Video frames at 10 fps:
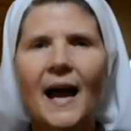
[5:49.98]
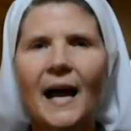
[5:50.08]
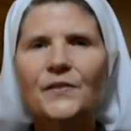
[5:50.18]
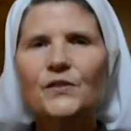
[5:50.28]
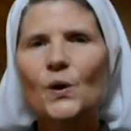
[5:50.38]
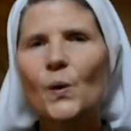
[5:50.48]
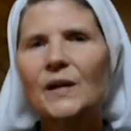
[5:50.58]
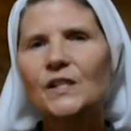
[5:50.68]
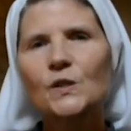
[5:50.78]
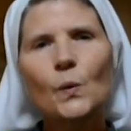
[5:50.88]
And so I
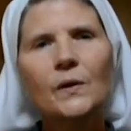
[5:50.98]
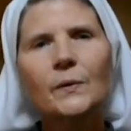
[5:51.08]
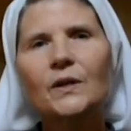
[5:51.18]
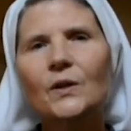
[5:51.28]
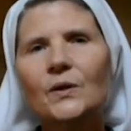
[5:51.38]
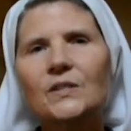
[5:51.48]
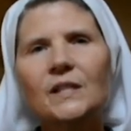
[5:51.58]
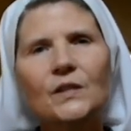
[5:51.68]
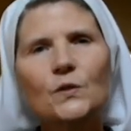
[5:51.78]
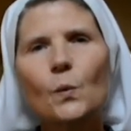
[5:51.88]
just want to encourage
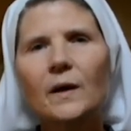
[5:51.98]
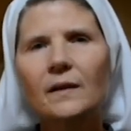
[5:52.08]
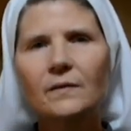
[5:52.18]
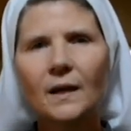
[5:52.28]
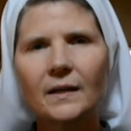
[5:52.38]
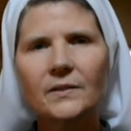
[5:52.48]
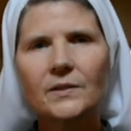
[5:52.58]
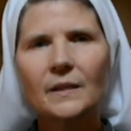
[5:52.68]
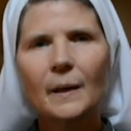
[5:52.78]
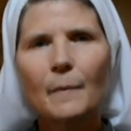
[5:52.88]
each one of us